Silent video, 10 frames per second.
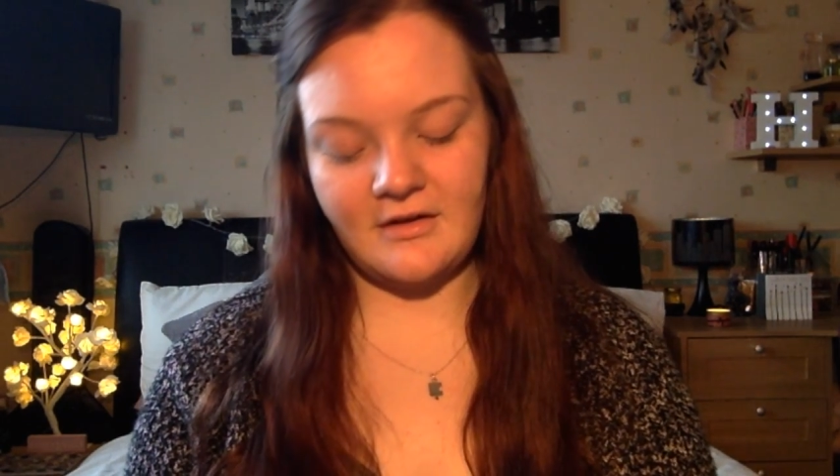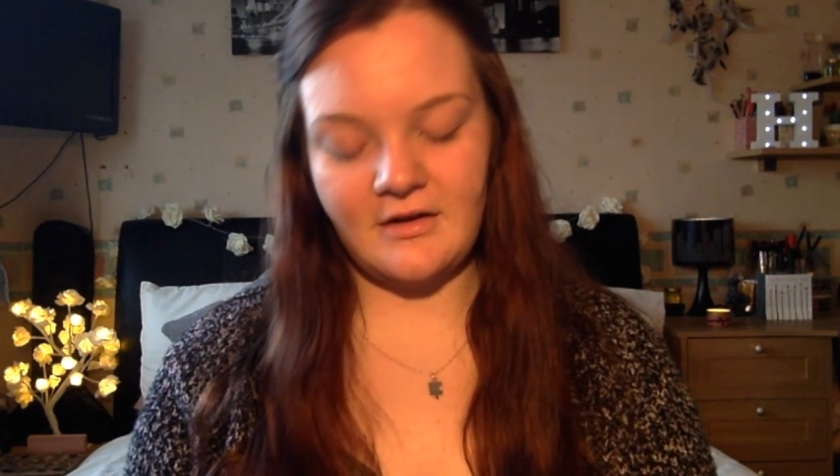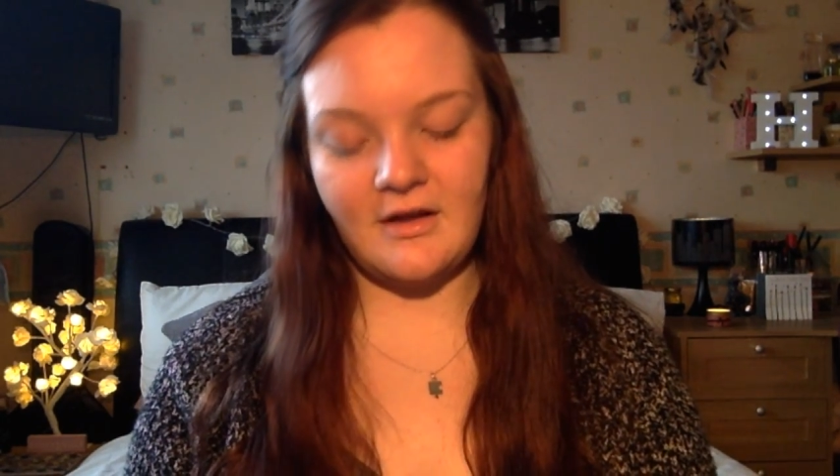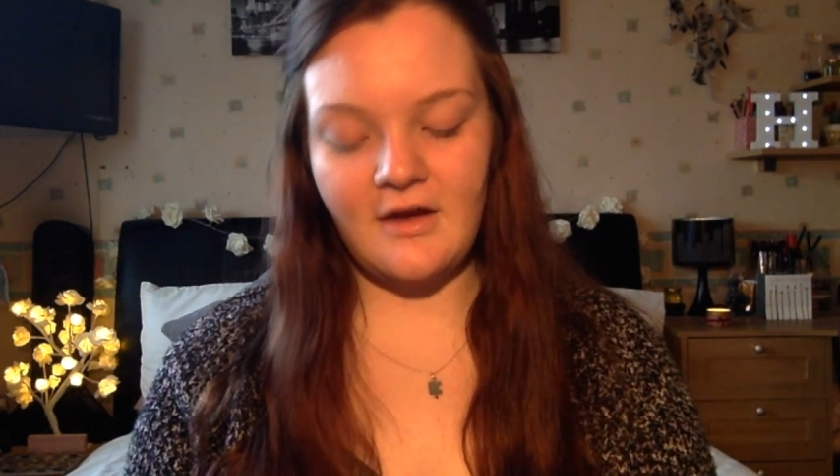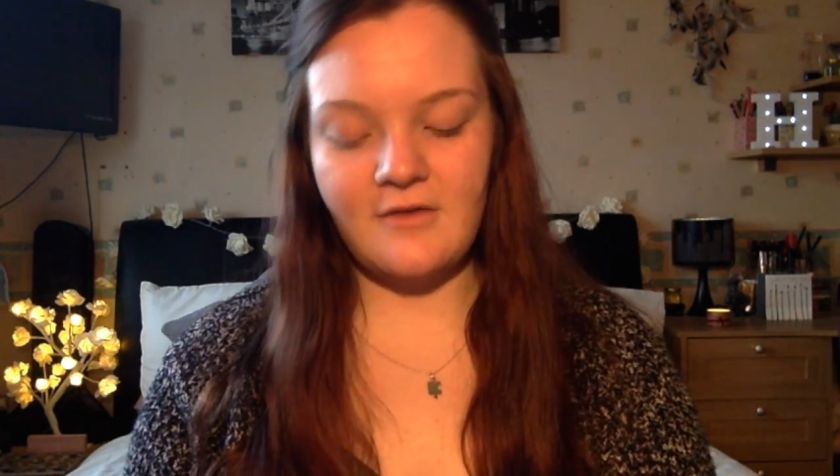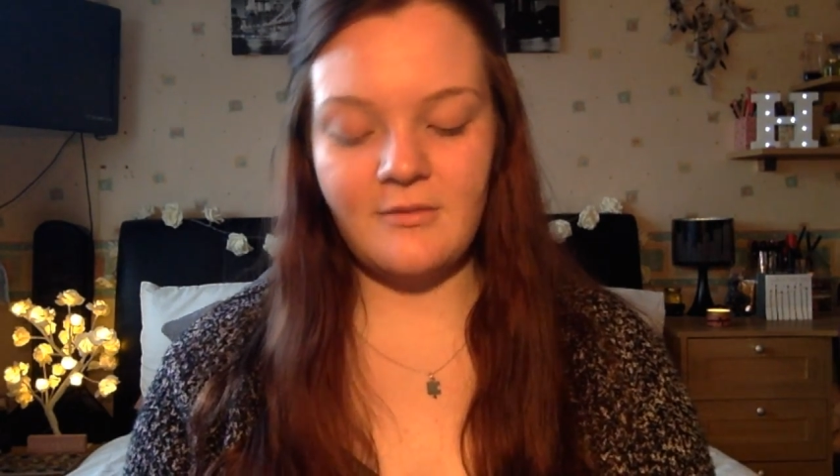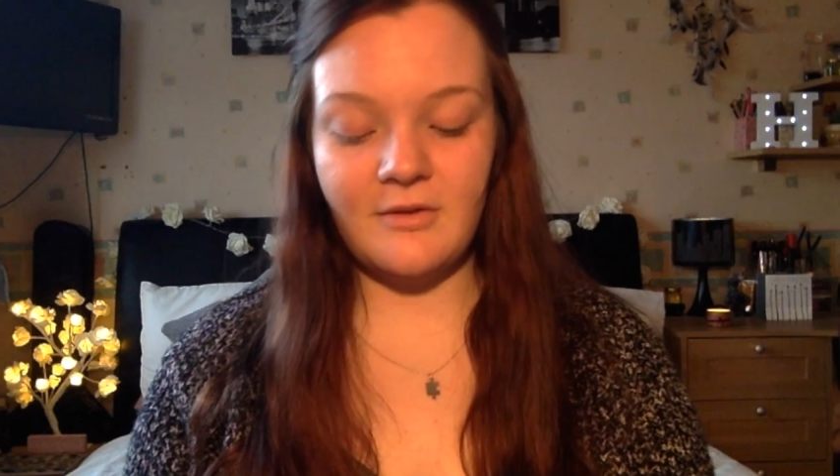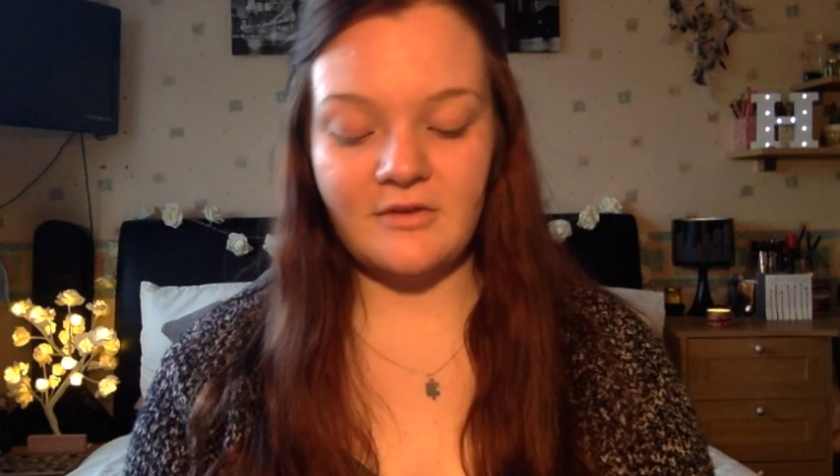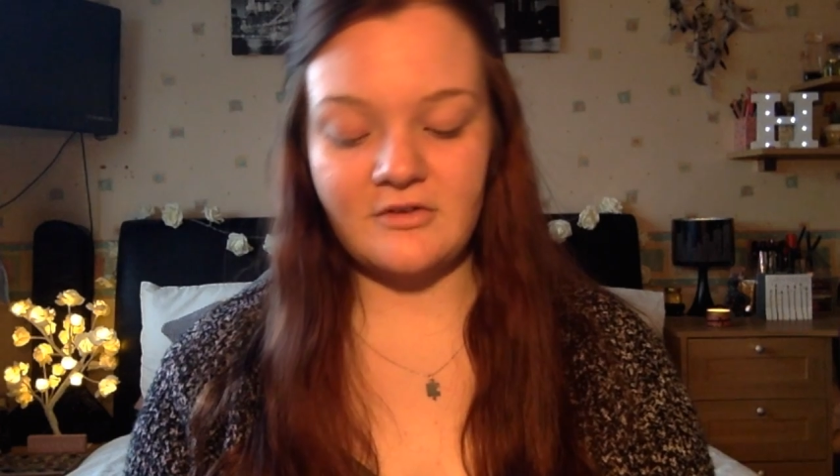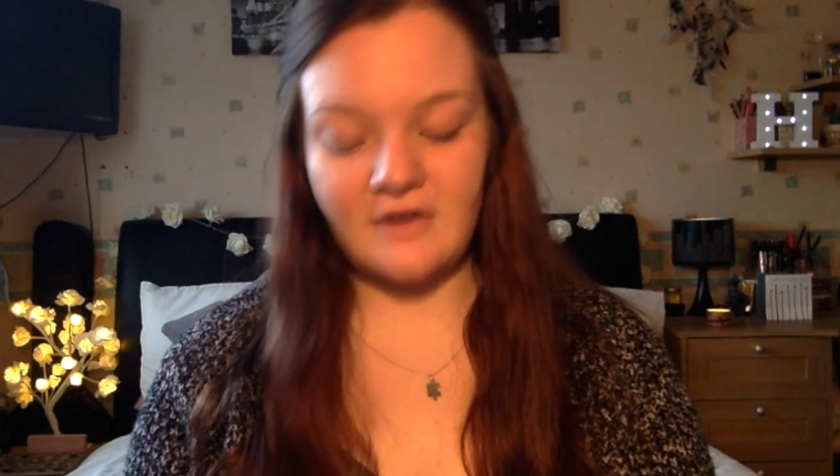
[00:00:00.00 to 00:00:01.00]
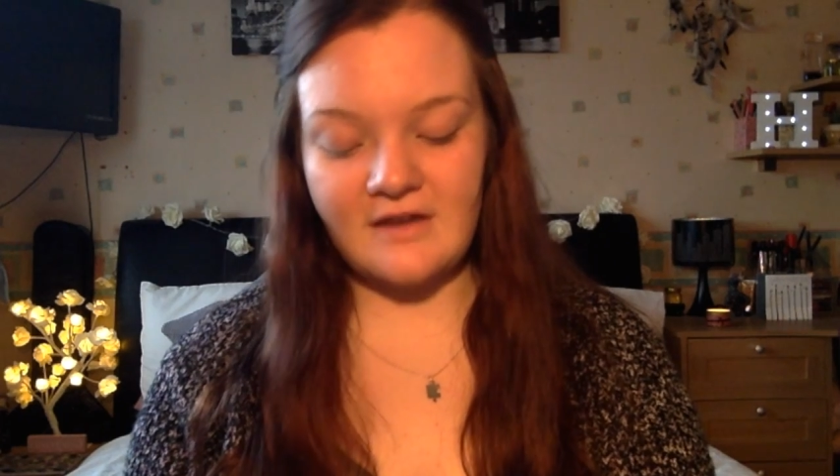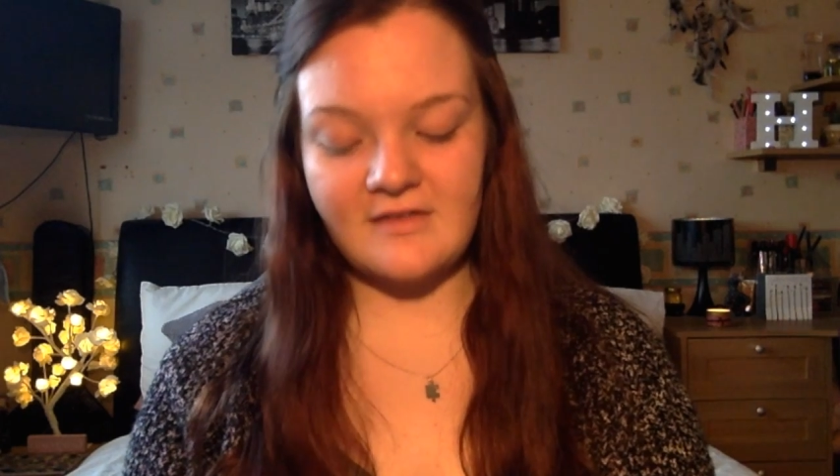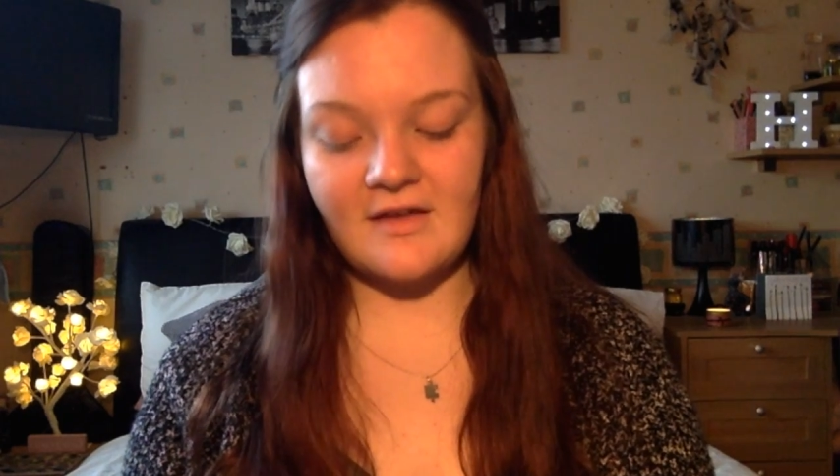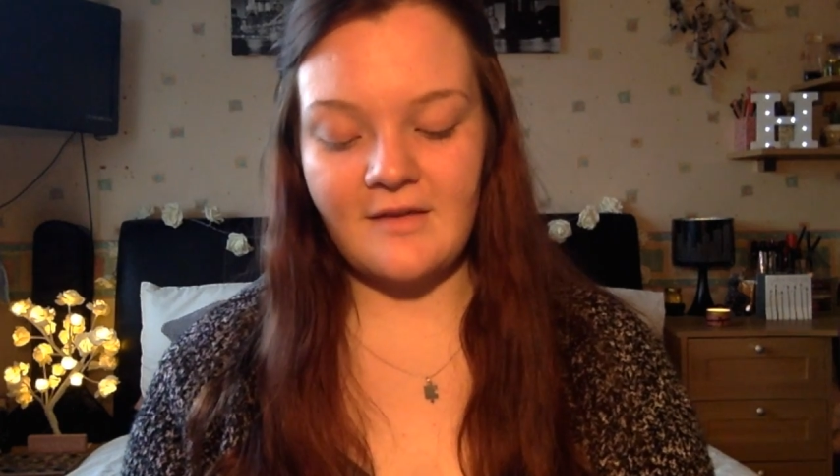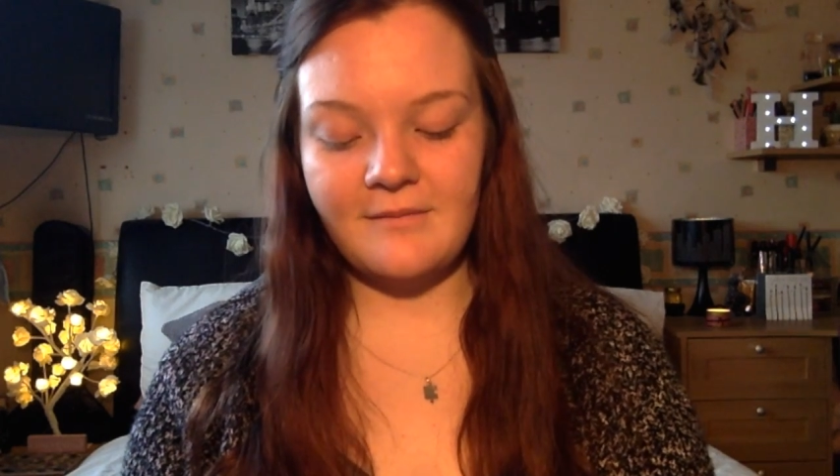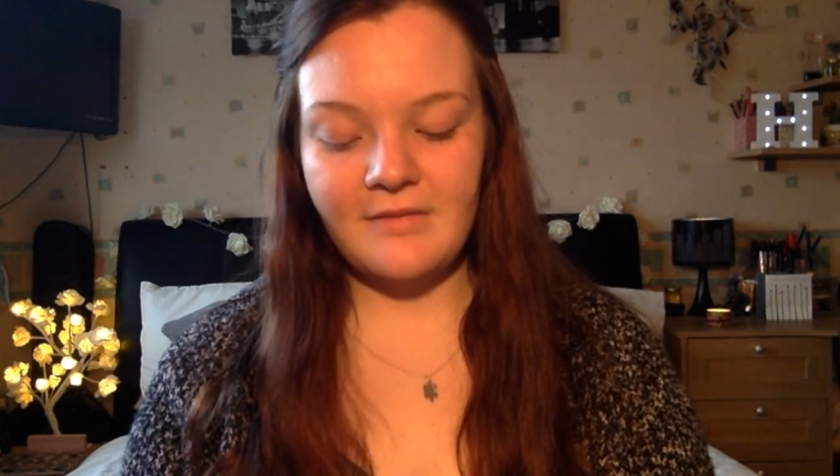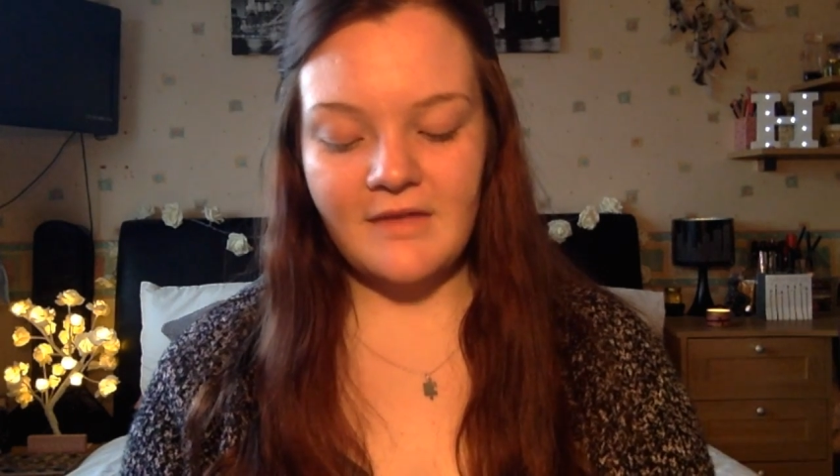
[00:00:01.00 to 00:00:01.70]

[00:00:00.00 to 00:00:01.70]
Glow Moisturizer.